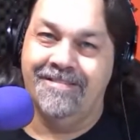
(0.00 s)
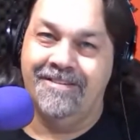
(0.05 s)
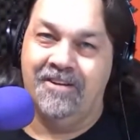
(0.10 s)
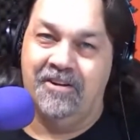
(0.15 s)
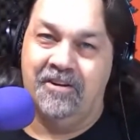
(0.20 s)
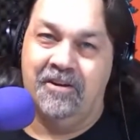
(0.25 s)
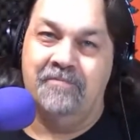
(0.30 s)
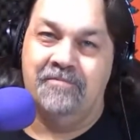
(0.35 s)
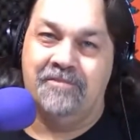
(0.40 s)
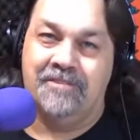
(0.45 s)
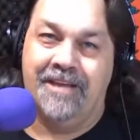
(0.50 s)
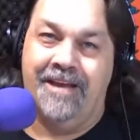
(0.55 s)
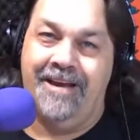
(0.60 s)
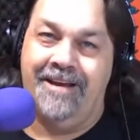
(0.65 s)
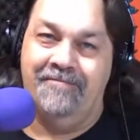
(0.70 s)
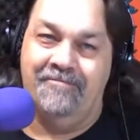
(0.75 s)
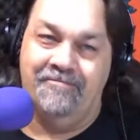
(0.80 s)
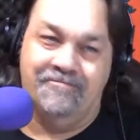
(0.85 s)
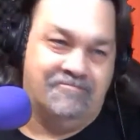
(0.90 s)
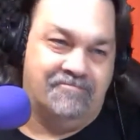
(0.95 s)
You know what I'm
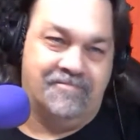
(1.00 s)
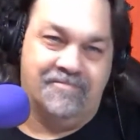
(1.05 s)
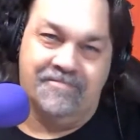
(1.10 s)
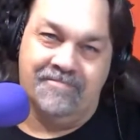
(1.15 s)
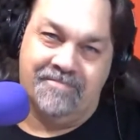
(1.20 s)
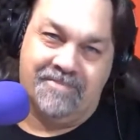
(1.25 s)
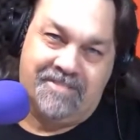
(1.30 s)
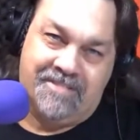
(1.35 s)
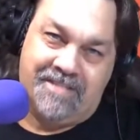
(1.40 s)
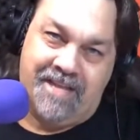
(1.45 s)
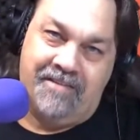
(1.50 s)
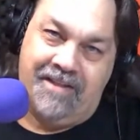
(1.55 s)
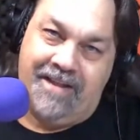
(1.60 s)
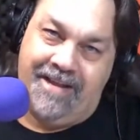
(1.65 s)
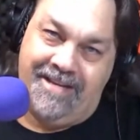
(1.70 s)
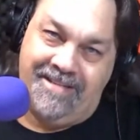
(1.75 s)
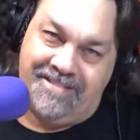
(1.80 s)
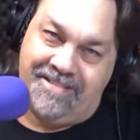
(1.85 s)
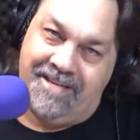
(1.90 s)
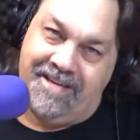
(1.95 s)
saying? Seven,
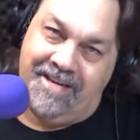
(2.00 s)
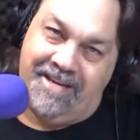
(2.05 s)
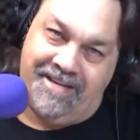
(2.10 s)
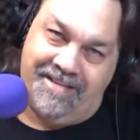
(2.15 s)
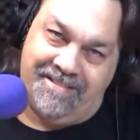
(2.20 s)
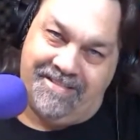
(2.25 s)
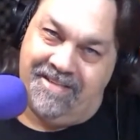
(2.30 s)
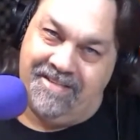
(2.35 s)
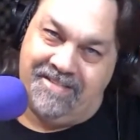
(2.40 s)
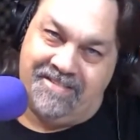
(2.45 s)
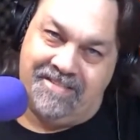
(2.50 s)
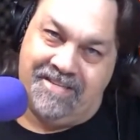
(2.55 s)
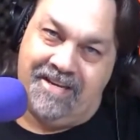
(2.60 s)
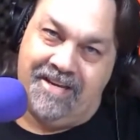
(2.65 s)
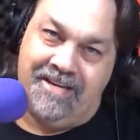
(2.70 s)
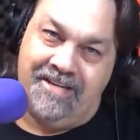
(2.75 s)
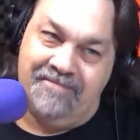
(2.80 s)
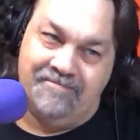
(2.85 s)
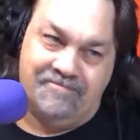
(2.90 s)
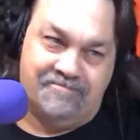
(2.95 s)
eight seed, six
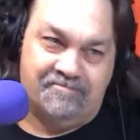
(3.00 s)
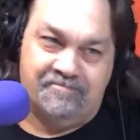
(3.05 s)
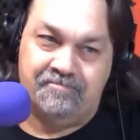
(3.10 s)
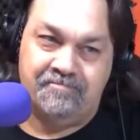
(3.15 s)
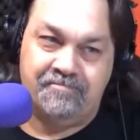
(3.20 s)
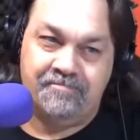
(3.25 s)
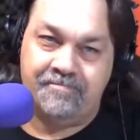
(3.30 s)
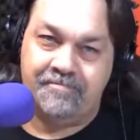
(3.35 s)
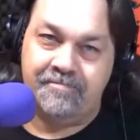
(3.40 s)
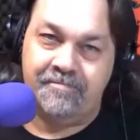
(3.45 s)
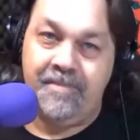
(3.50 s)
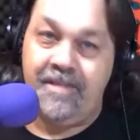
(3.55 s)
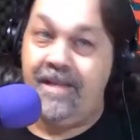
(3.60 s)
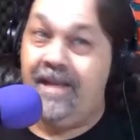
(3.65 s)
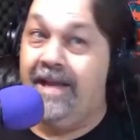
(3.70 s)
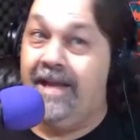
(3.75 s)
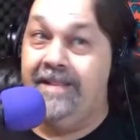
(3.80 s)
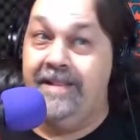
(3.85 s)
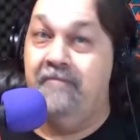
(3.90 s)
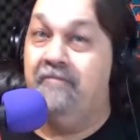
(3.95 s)
seed,
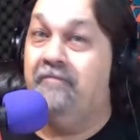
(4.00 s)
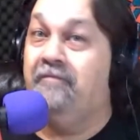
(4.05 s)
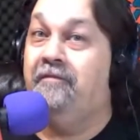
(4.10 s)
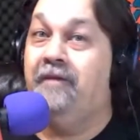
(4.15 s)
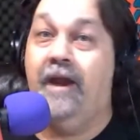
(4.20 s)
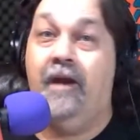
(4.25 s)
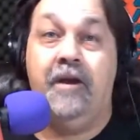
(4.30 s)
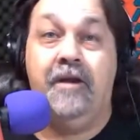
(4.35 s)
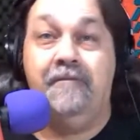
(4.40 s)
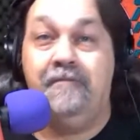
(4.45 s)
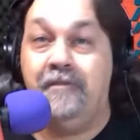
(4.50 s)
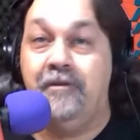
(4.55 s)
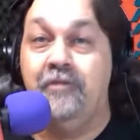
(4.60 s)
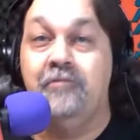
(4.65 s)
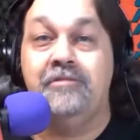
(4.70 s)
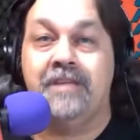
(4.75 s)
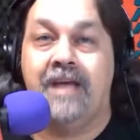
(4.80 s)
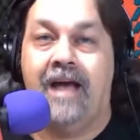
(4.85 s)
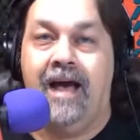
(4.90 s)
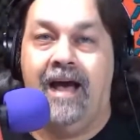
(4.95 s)
and then very
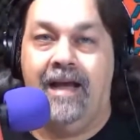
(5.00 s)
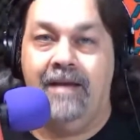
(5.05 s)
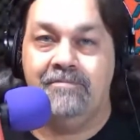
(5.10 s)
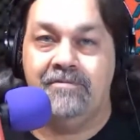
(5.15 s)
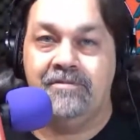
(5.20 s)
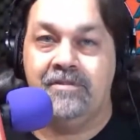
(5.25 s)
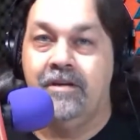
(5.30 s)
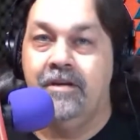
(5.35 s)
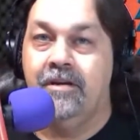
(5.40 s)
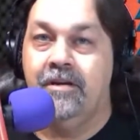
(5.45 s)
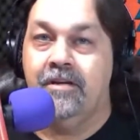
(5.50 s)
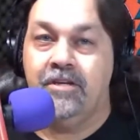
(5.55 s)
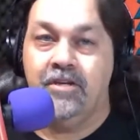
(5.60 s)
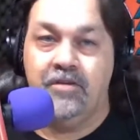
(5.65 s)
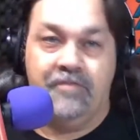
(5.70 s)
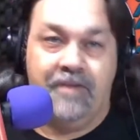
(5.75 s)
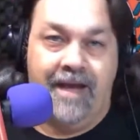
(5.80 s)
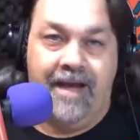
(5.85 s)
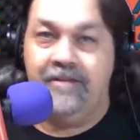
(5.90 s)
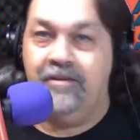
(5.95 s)
few times
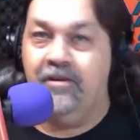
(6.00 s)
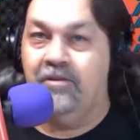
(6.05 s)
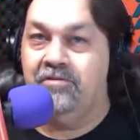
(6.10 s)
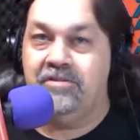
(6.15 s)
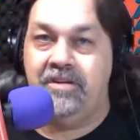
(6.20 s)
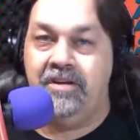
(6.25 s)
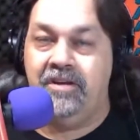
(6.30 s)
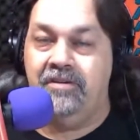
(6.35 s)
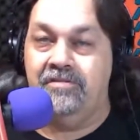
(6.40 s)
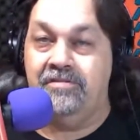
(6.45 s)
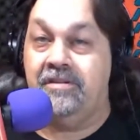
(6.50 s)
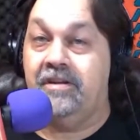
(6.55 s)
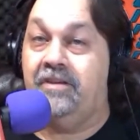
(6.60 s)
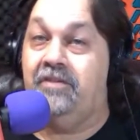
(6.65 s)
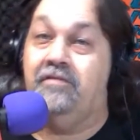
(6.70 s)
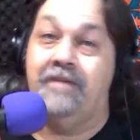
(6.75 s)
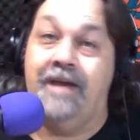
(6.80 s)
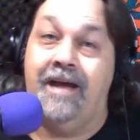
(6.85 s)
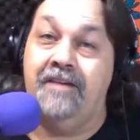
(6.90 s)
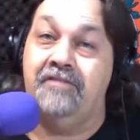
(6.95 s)
you've had those years that
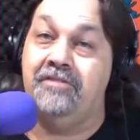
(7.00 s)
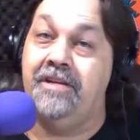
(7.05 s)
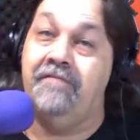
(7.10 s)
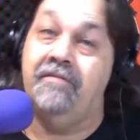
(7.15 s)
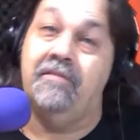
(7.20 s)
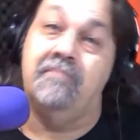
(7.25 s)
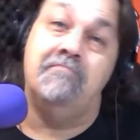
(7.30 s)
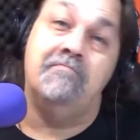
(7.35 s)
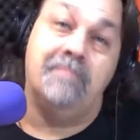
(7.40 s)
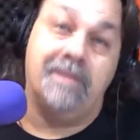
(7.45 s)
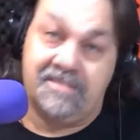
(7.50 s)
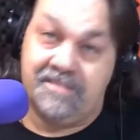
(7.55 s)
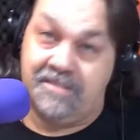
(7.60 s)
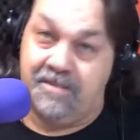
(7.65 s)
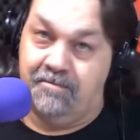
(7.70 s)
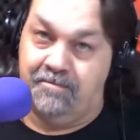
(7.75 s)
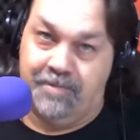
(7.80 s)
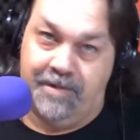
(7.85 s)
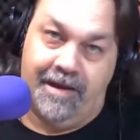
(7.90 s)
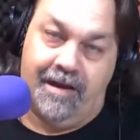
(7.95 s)
you've actually even missed
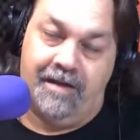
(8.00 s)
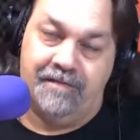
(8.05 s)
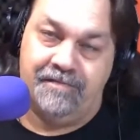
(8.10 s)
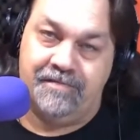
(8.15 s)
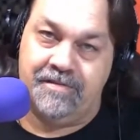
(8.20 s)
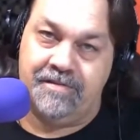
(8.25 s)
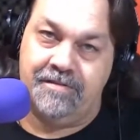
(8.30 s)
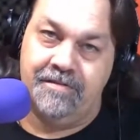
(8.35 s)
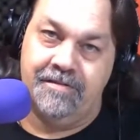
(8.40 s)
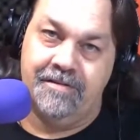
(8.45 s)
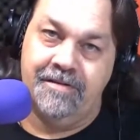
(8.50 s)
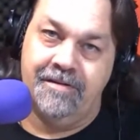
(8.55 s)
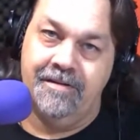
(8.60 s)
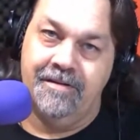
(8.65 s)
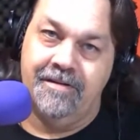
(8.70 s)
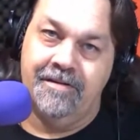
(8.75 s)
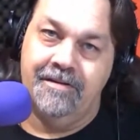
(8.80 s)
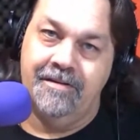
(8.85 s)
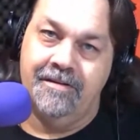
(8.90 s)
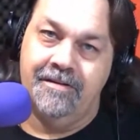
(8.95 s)
the playoffs.
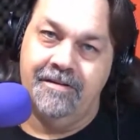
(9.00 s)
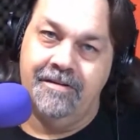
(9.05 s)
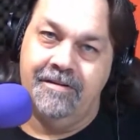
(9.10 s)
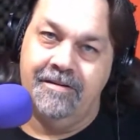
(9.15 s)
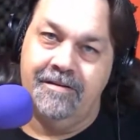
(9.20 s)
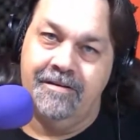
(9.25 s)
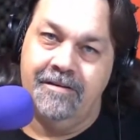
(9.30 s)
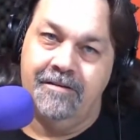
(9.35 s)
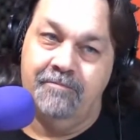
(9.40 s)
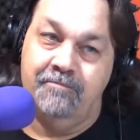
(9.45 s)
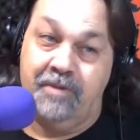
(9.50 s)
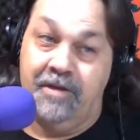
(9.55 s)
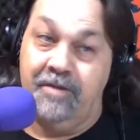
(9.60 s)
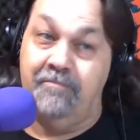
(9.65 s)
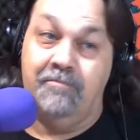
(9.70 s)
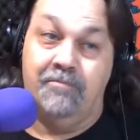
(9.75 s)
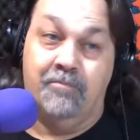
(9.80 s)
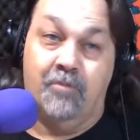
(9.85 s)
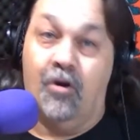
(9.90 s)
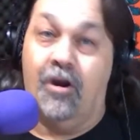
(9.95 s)

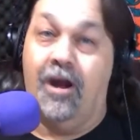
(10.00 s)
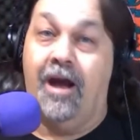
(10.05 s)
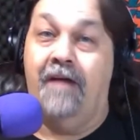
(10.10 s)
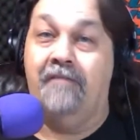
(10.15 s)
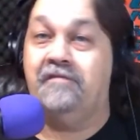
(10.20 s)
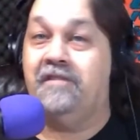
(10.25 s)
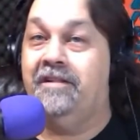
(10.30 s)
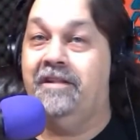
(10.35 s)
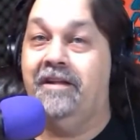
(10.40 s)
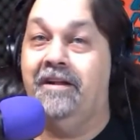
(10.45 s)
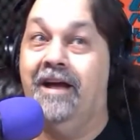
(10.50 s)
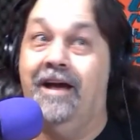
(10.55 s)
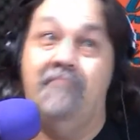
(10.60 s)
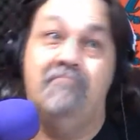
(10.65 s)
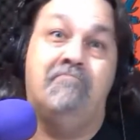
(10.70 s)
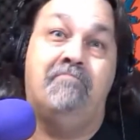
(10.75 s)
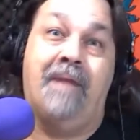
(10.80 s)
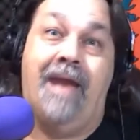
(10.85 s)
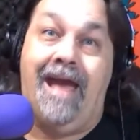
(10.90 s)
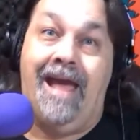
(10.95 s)
But more often than
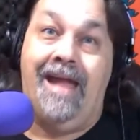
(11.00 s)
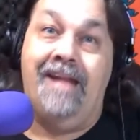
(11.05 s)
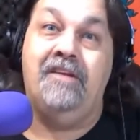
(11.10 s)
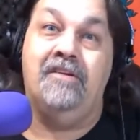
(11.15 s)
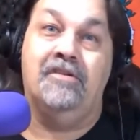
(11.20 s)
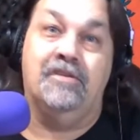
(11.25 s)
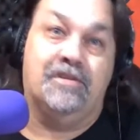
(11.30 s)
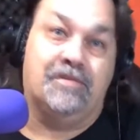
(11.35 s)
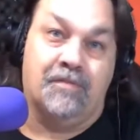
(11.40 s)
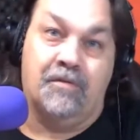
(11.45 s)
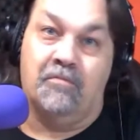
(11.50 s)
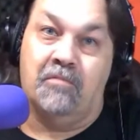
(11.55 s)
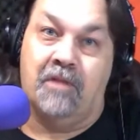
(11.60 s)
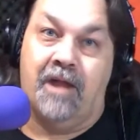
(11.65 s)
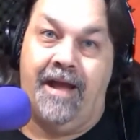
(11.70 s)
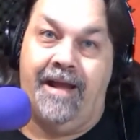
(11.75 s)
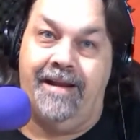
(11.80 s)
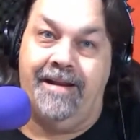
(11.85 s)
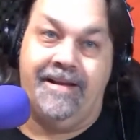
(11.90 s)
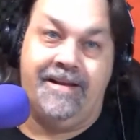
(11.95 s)
not, bad years for
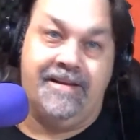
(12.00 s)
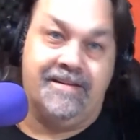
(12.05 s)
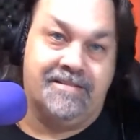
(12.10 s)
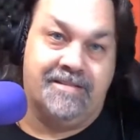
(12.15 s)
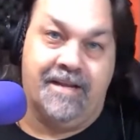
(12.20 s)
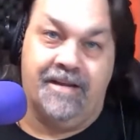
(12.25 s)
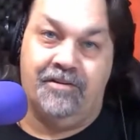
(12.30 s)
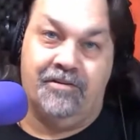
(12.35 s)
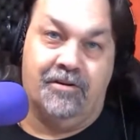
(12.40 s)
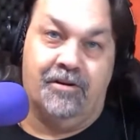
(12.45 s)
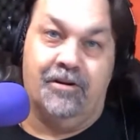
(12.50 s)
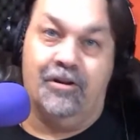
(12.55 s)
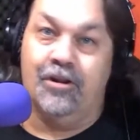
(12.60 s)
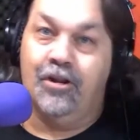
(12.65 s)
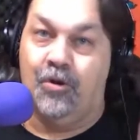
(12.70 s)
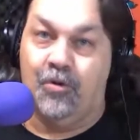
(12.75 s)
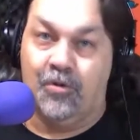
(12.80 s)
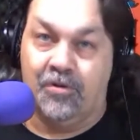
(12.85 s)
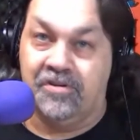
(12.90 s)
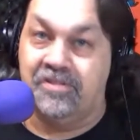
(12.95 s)
Riley is that you're a
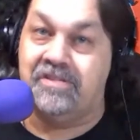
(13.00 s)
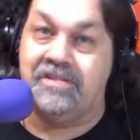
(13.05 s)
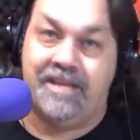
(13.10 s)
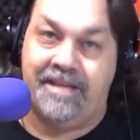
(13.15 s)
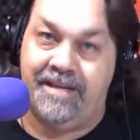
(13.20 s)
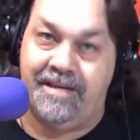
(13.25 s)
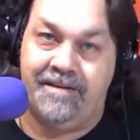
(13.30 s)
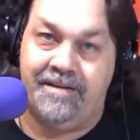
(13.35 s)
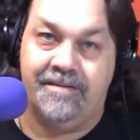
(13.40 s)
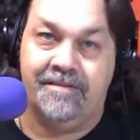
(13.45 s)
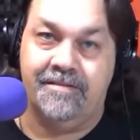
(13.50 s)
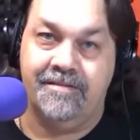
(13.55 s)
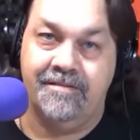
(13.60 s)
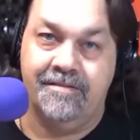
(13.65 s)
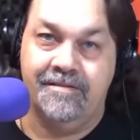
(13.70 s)
lower seed.